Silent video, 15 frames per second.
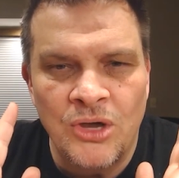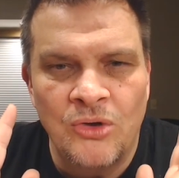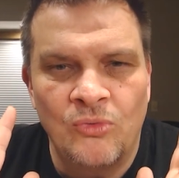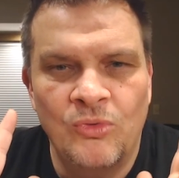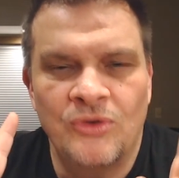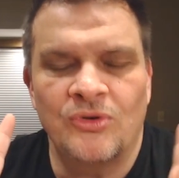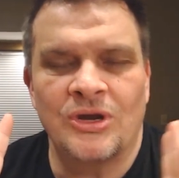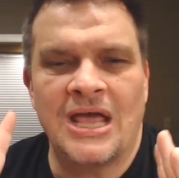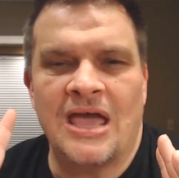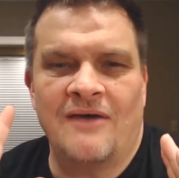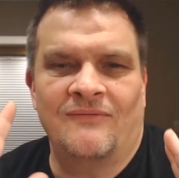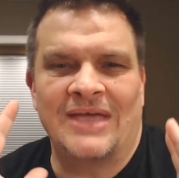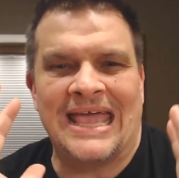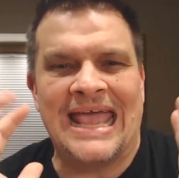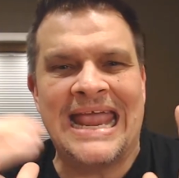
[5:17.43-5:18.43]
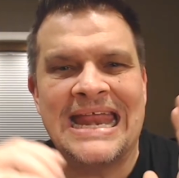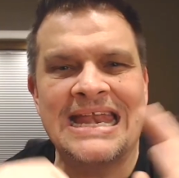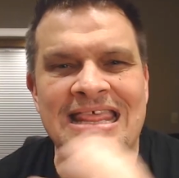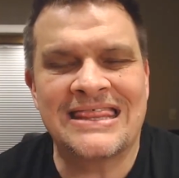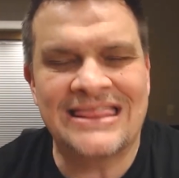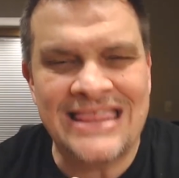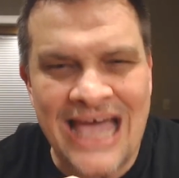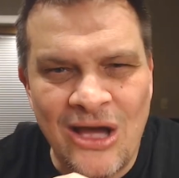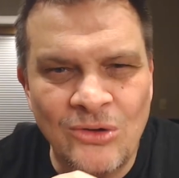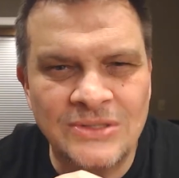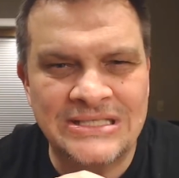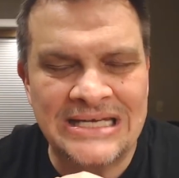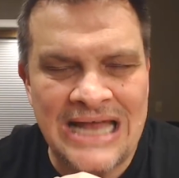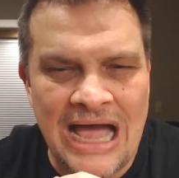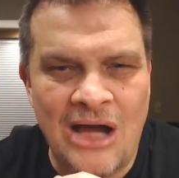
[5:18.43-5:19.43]
We're going to have
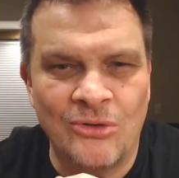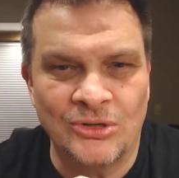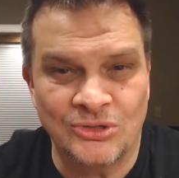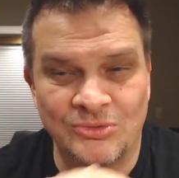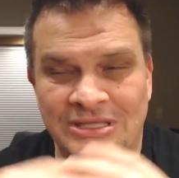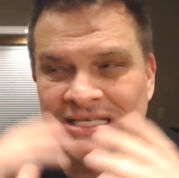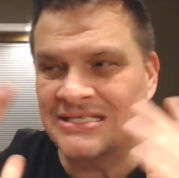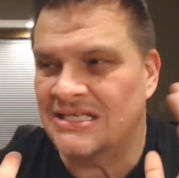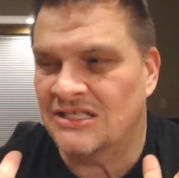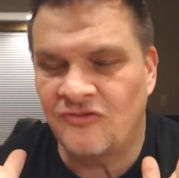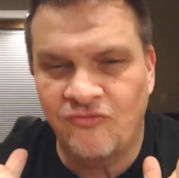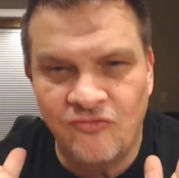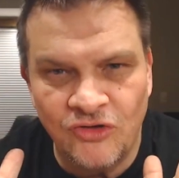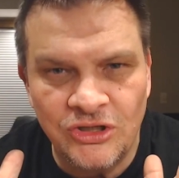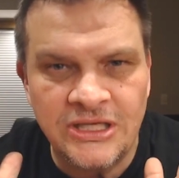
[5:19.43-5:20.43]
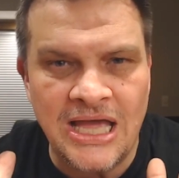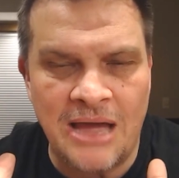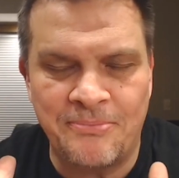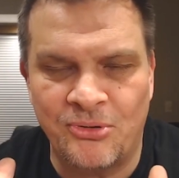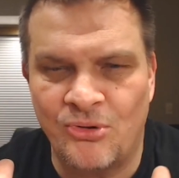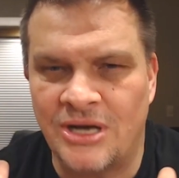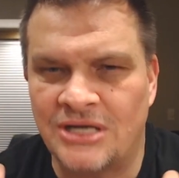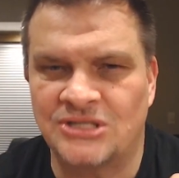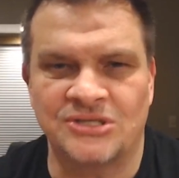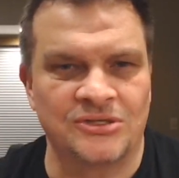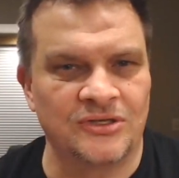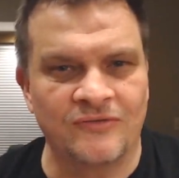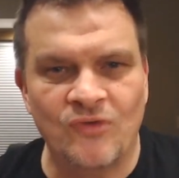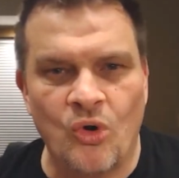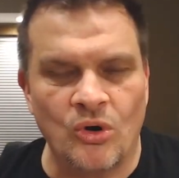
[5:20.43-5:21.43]
8,000 hours when this thing's fully operational.
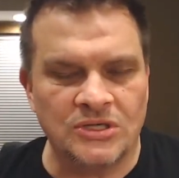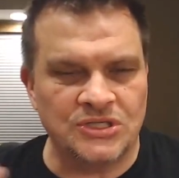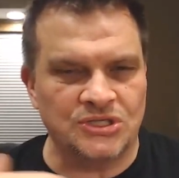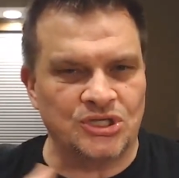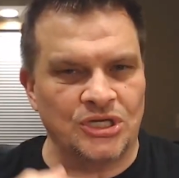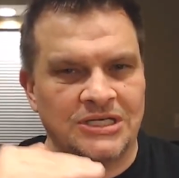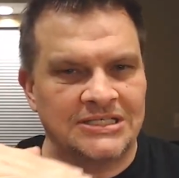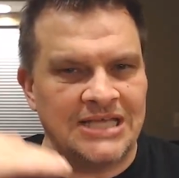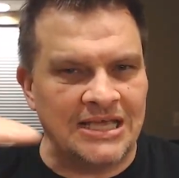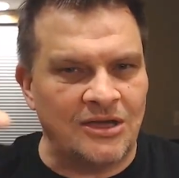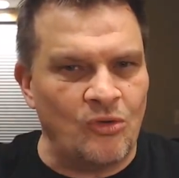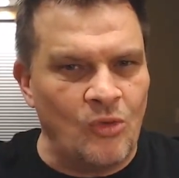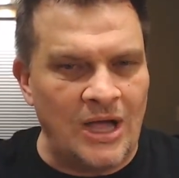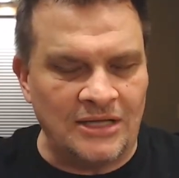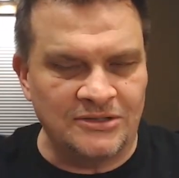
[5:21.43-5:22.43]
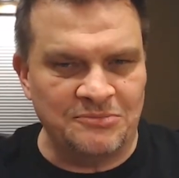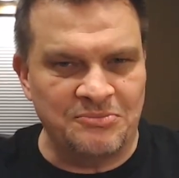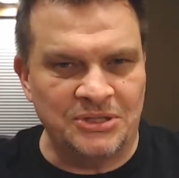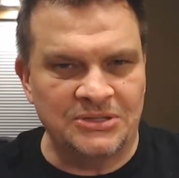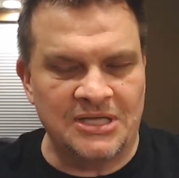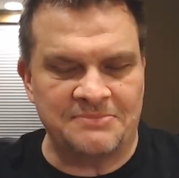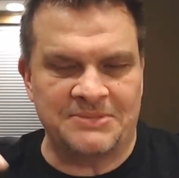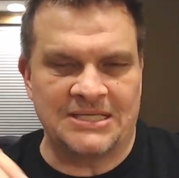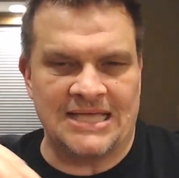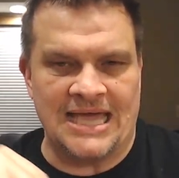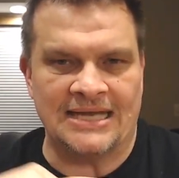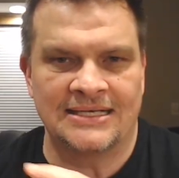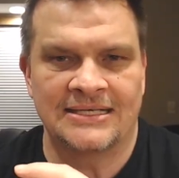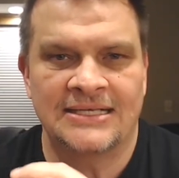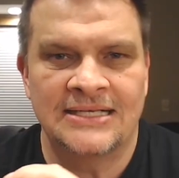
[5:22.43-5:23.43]
Of course, it's going to take a while to build up to
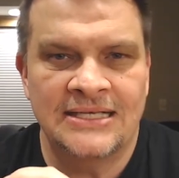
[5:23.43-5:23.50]
that.